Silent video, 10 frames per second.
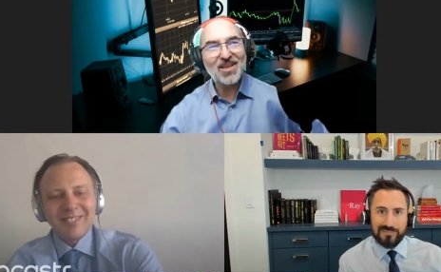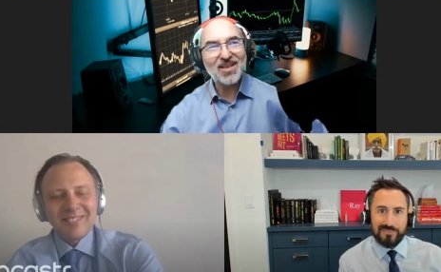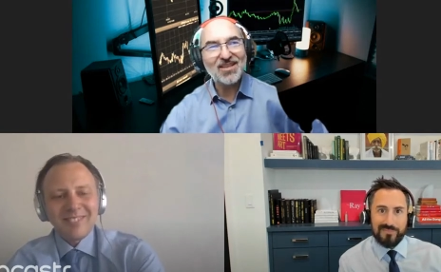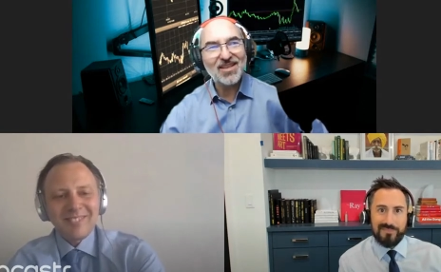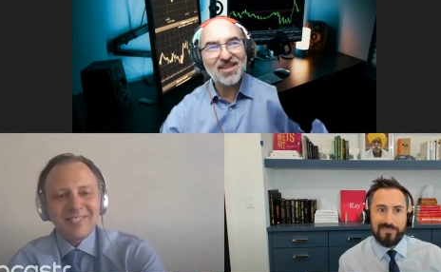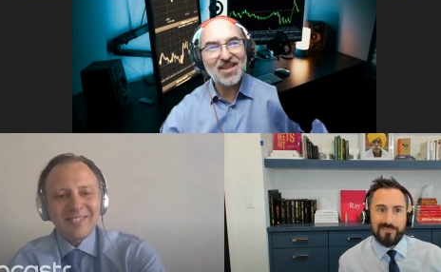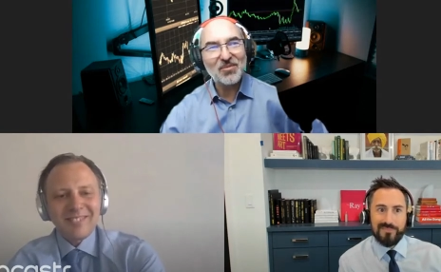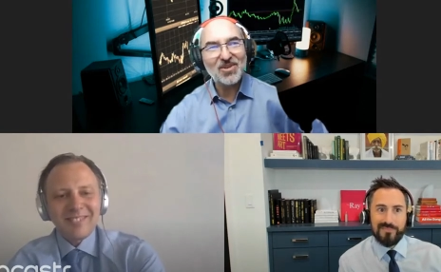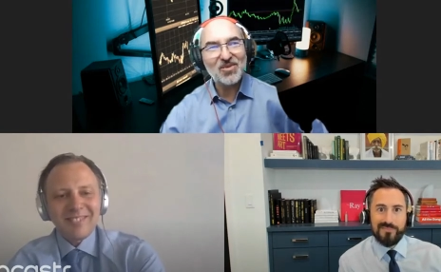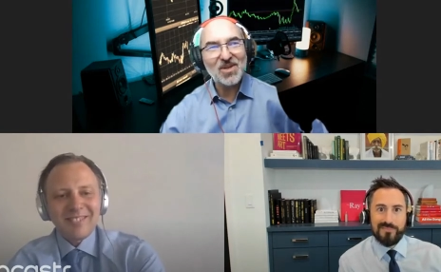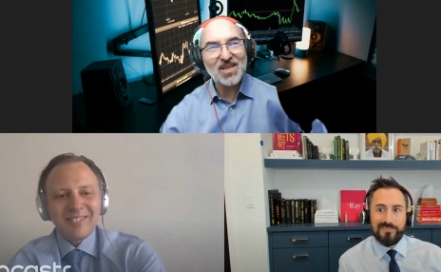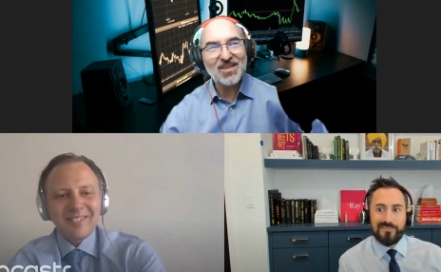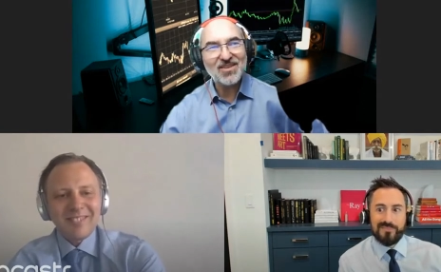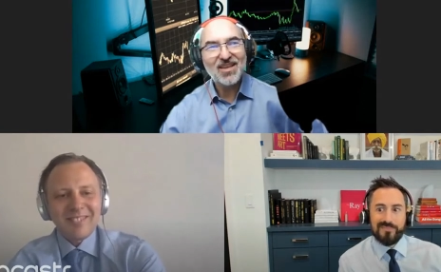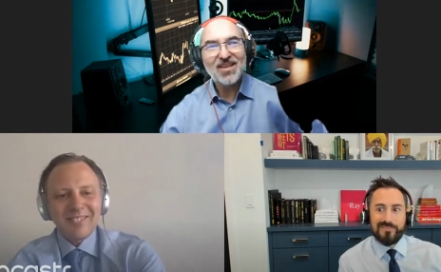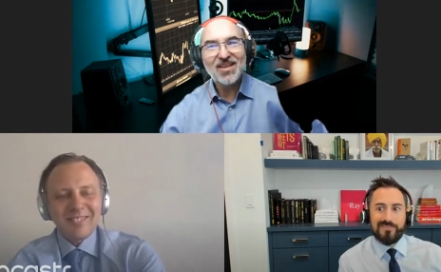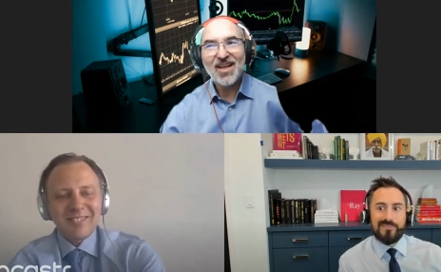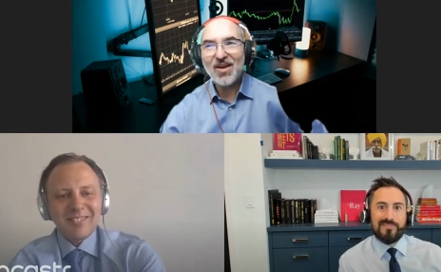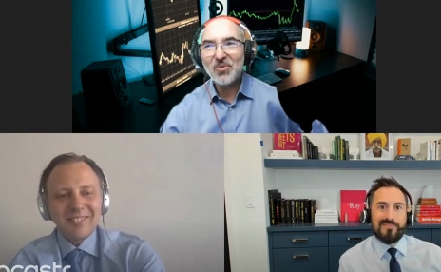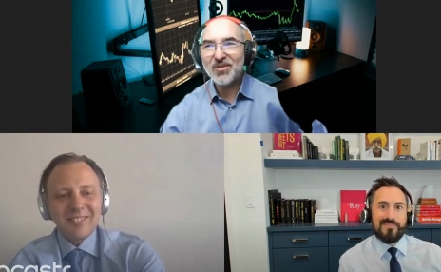Speaker 1: because I think between us,
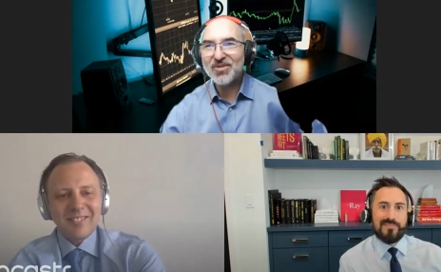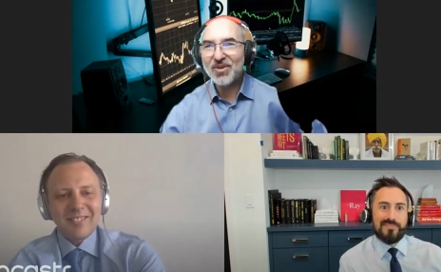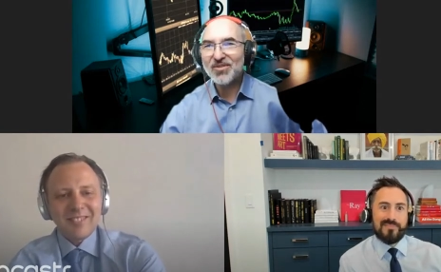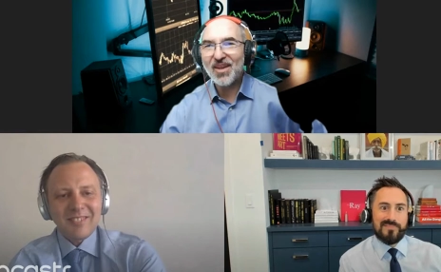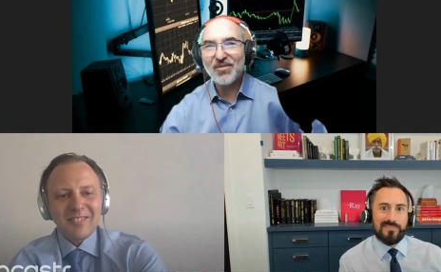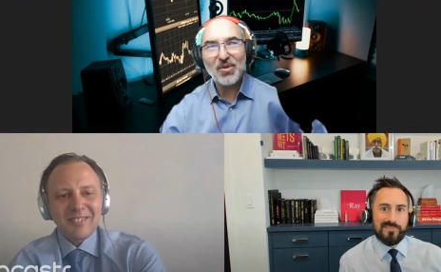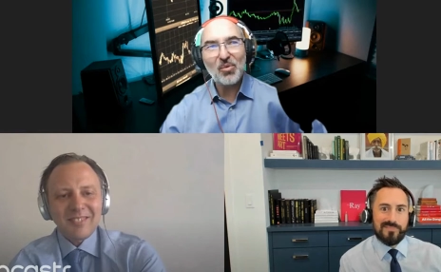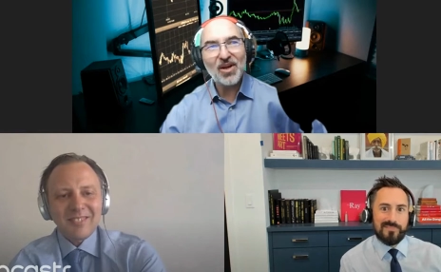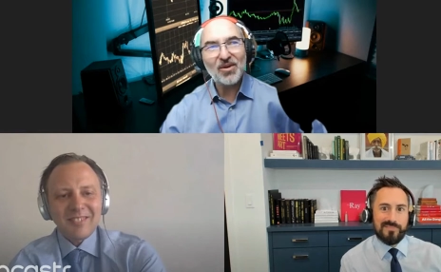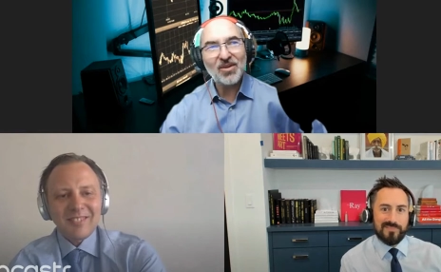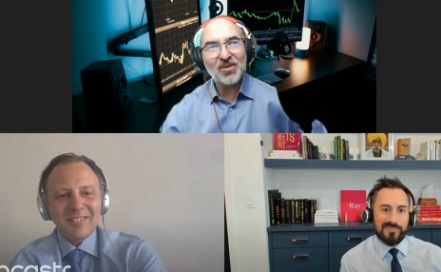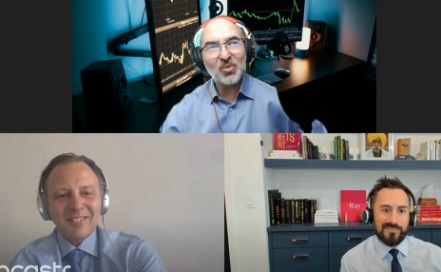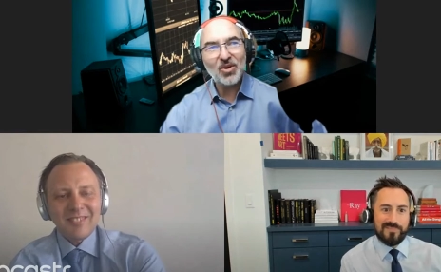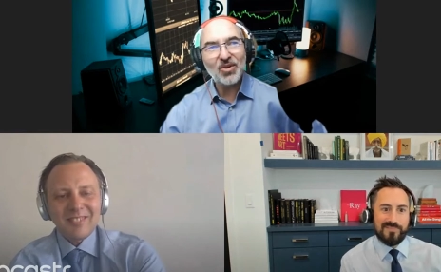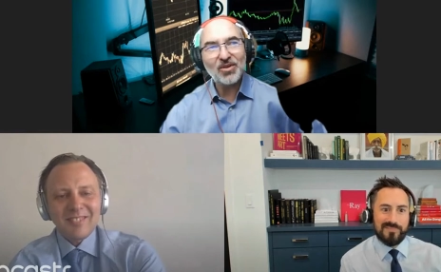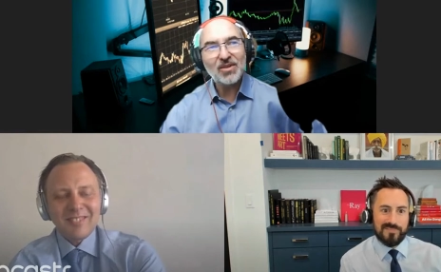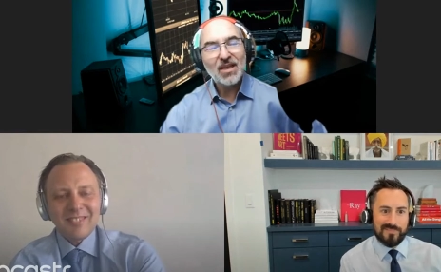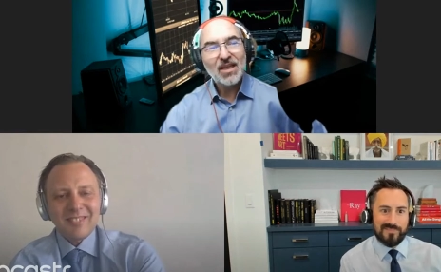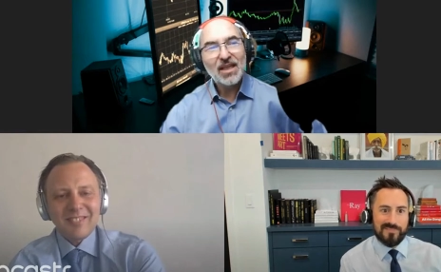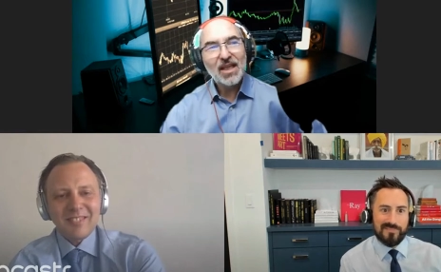uh, we've served everywhere in the world.
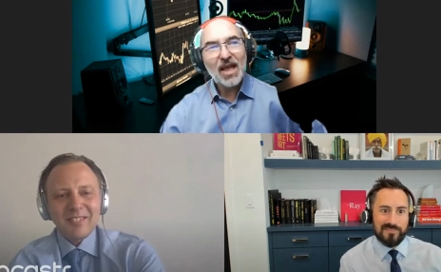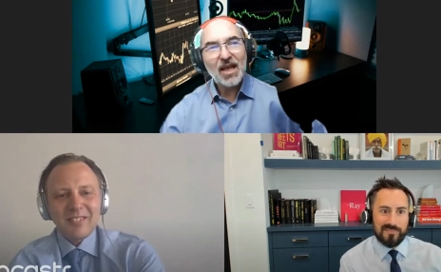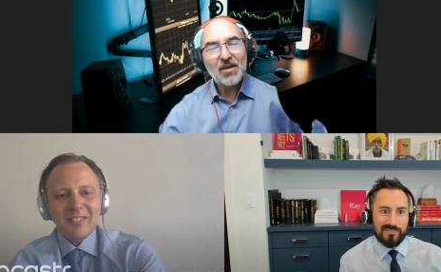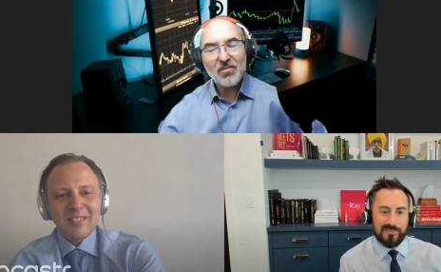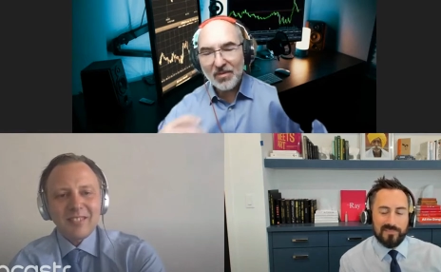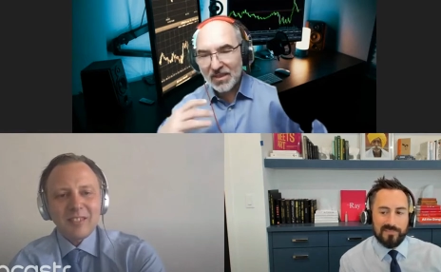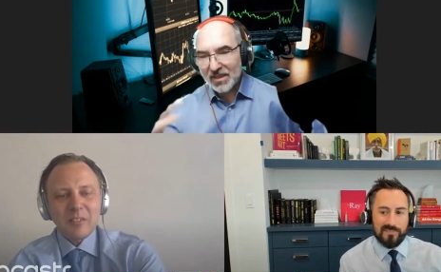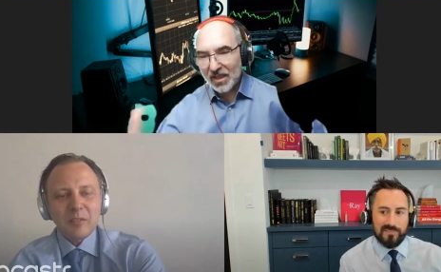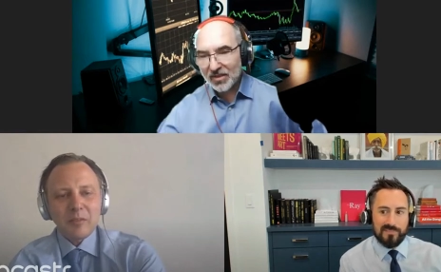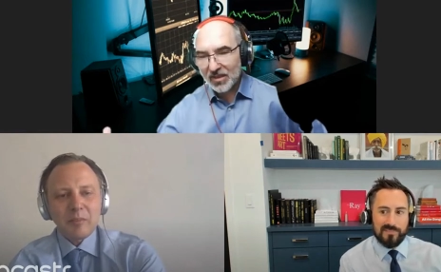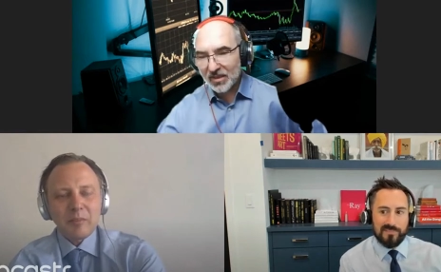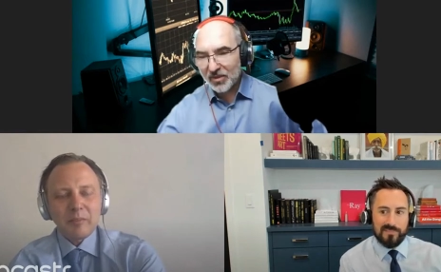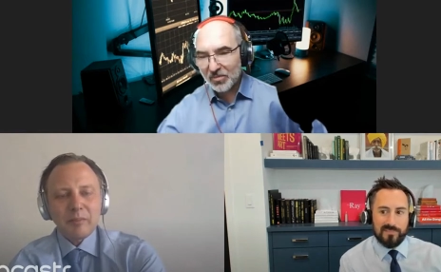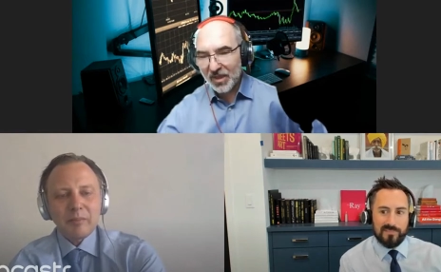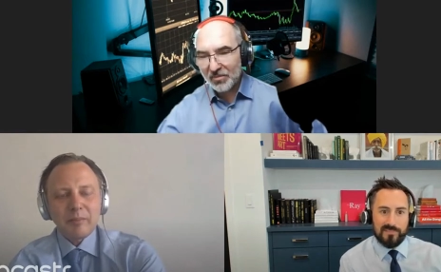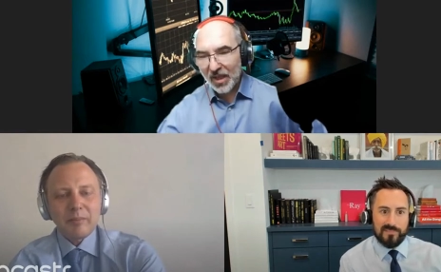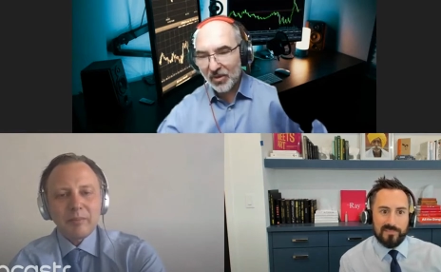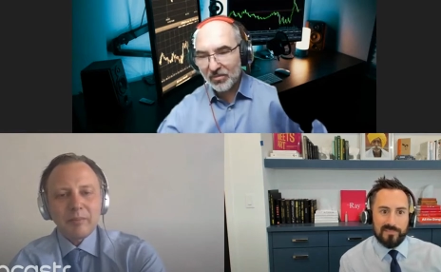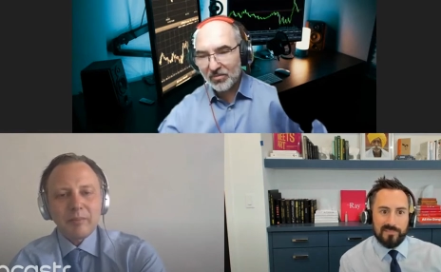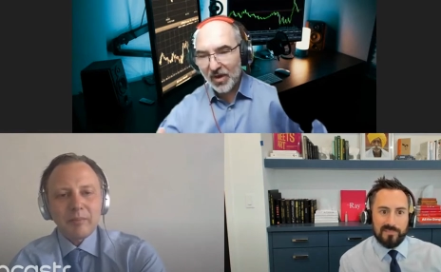Uh, maybe tell us a little bit
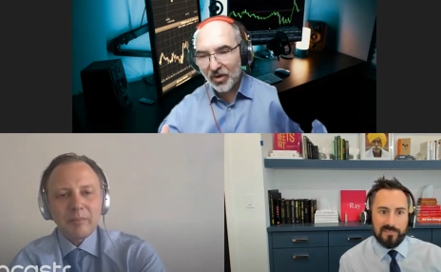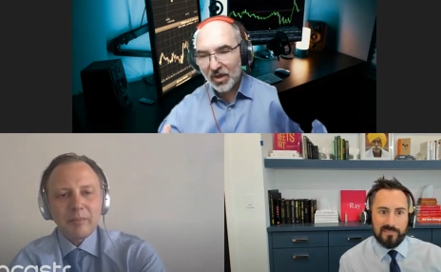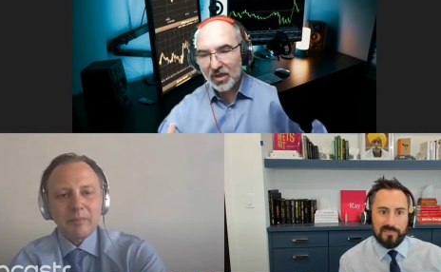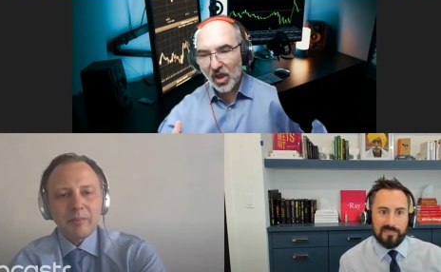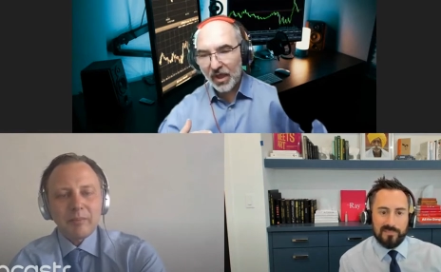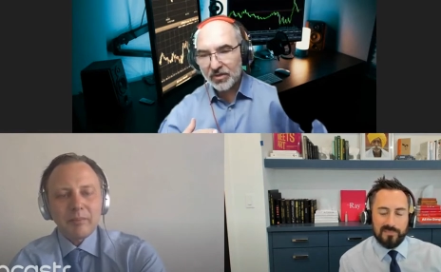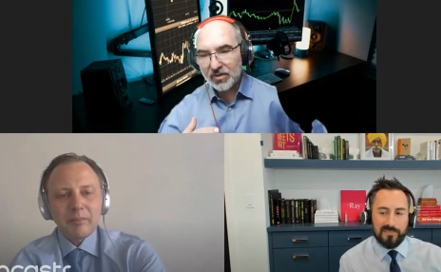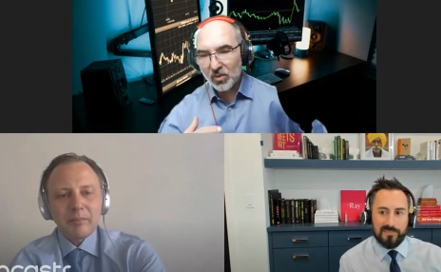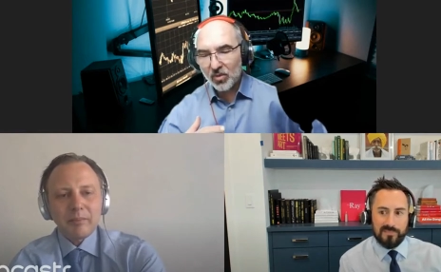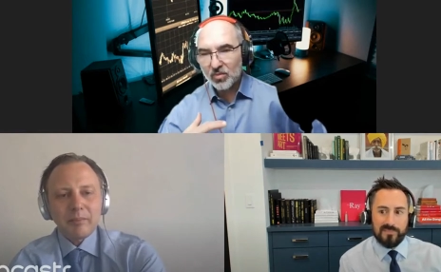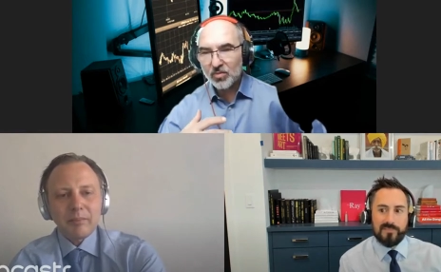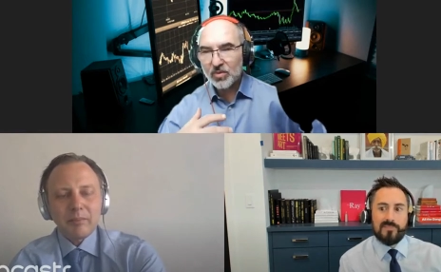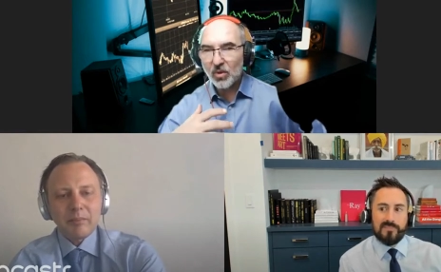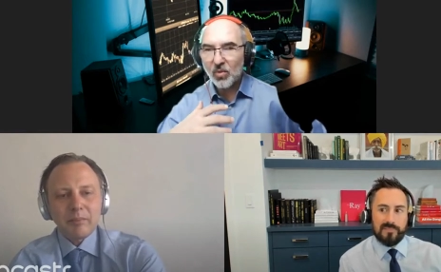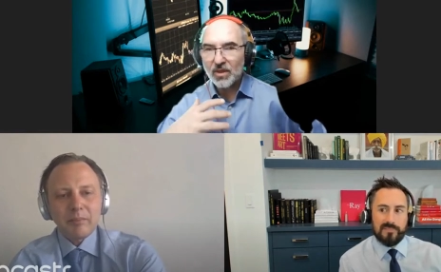about Meraki. So, so